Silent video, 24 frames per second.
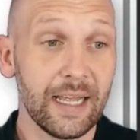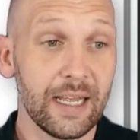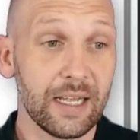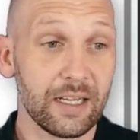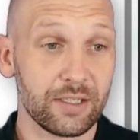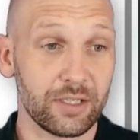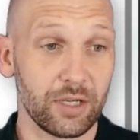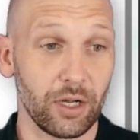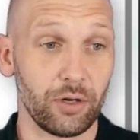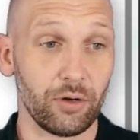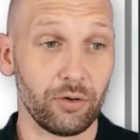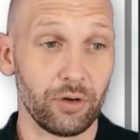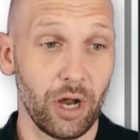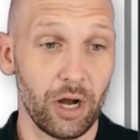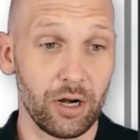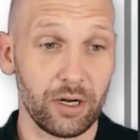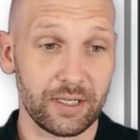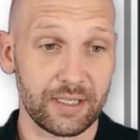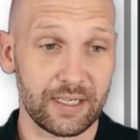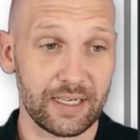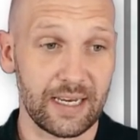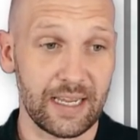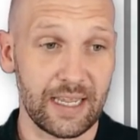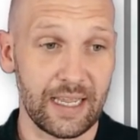So you'll
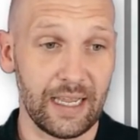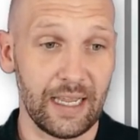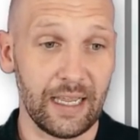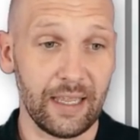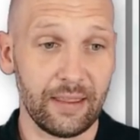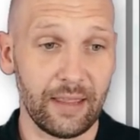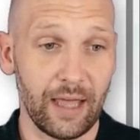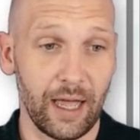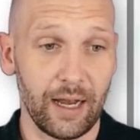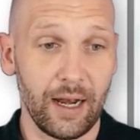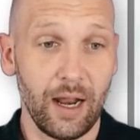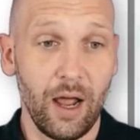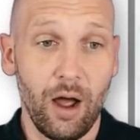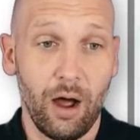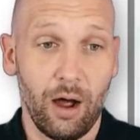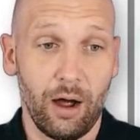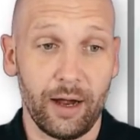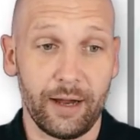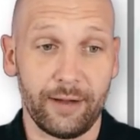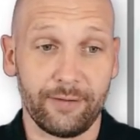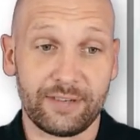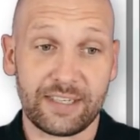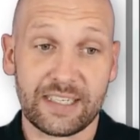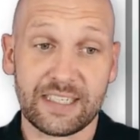notice in here that I
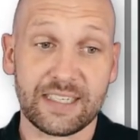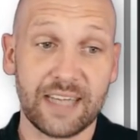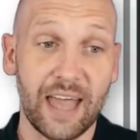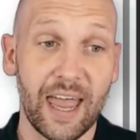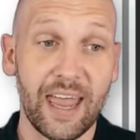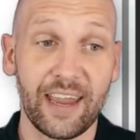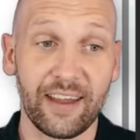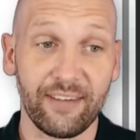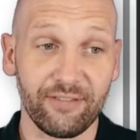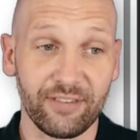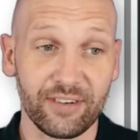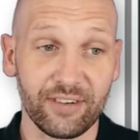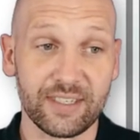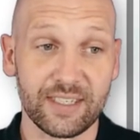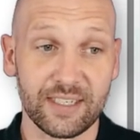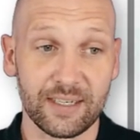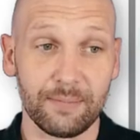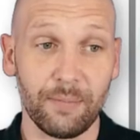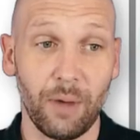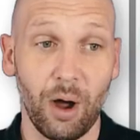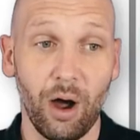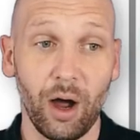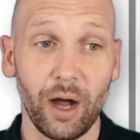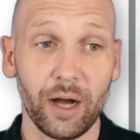have saved
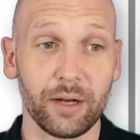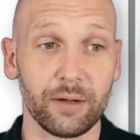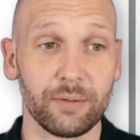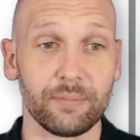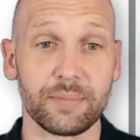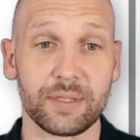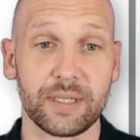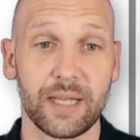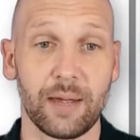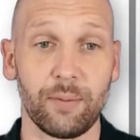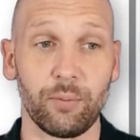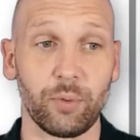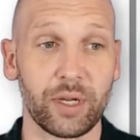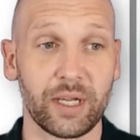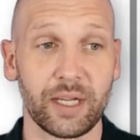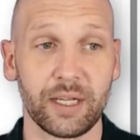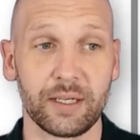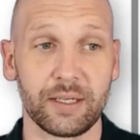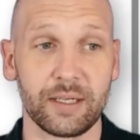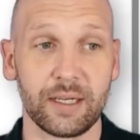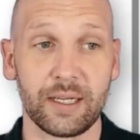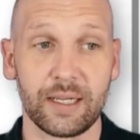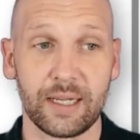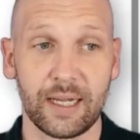some items and we
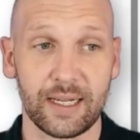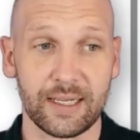can